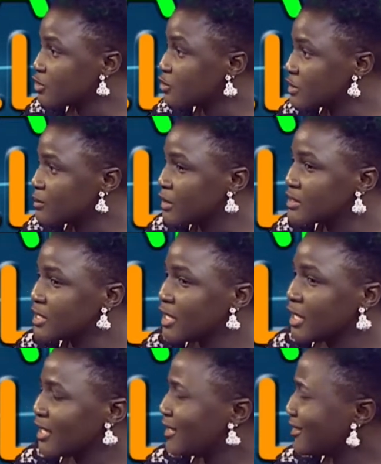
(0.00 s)
treatment.
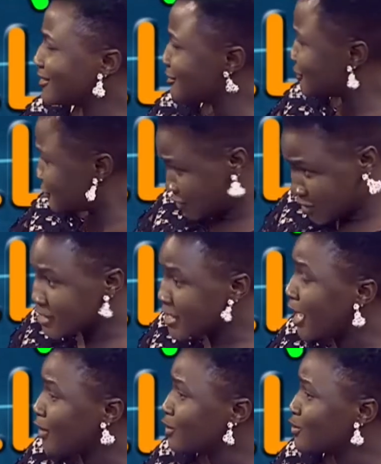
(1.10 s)
Is that
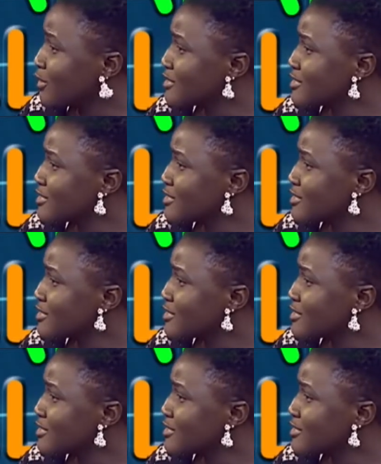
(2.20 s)
how it works?